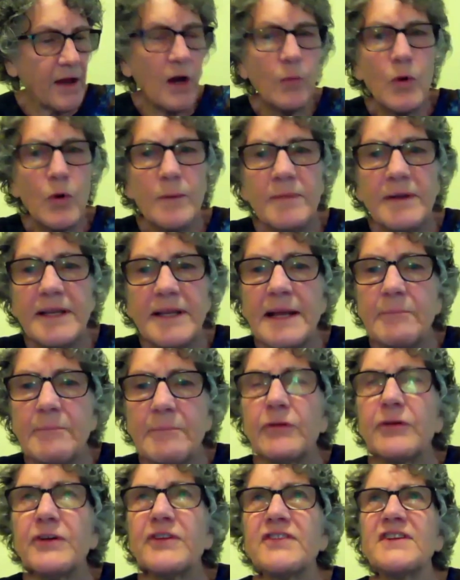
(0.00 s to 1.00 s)
A woman
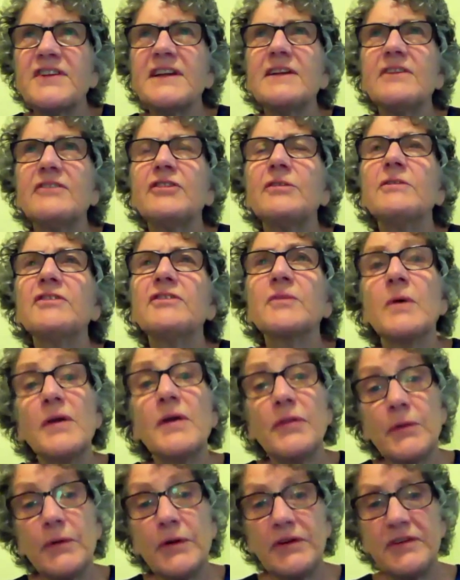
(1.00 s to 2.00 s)
named Christine, she was
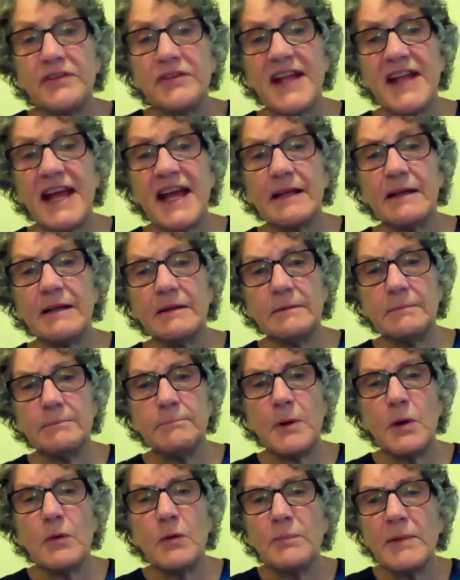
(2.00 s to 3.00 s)
going through her
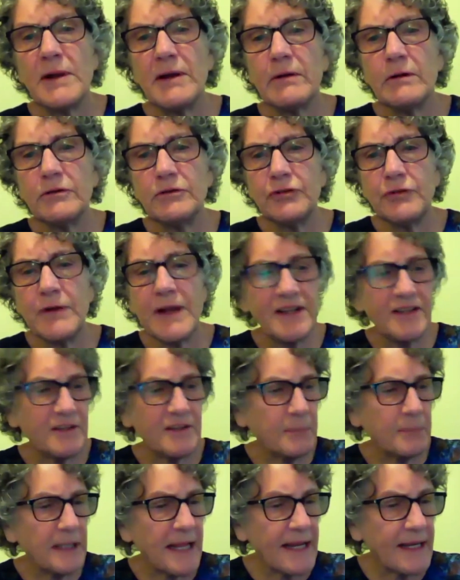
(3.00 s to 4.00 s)
2nd bone marrow
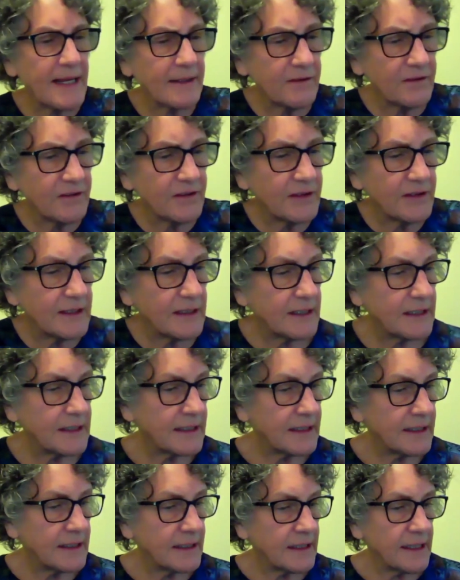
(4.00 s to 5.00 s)
transplant.
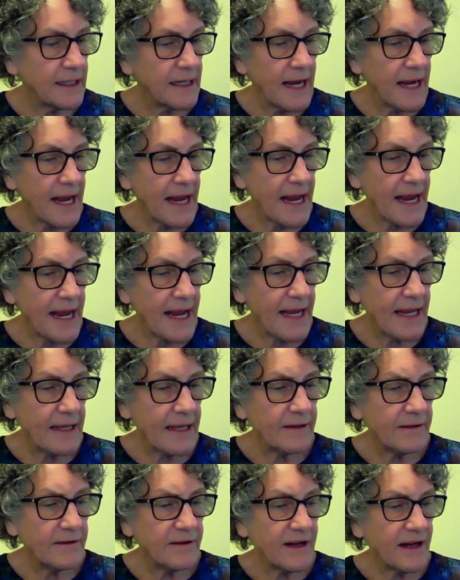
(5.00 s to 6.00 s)

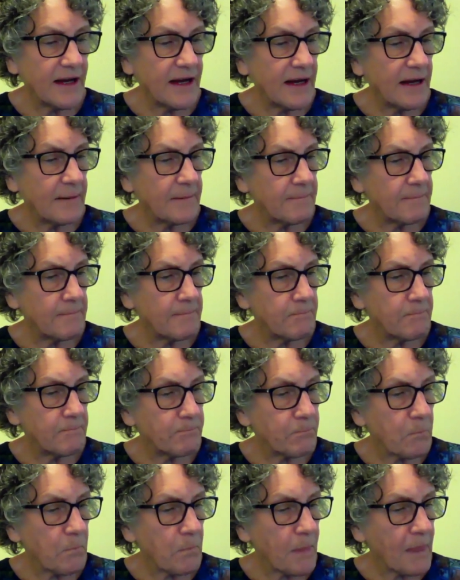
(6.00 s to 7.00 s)
And
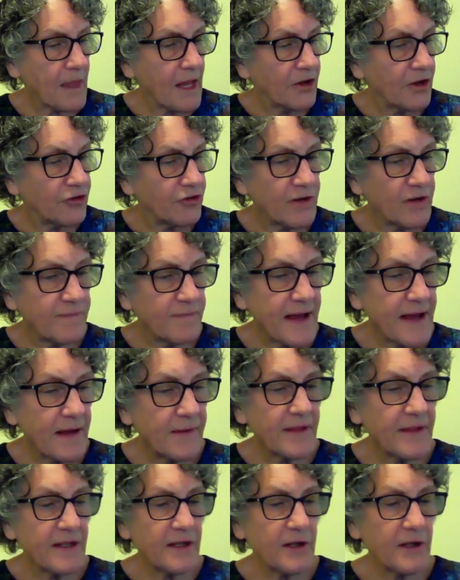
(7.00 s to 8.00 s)
she
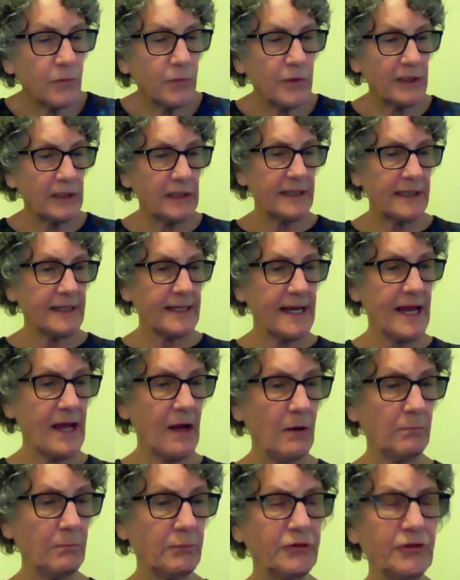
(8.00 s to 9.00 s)
found that it really
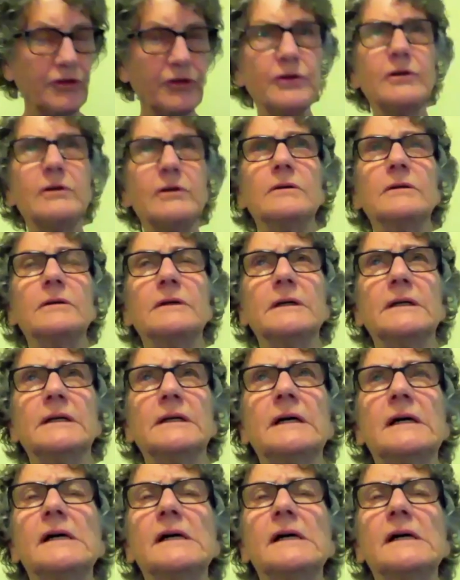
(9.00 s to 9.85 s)
helped her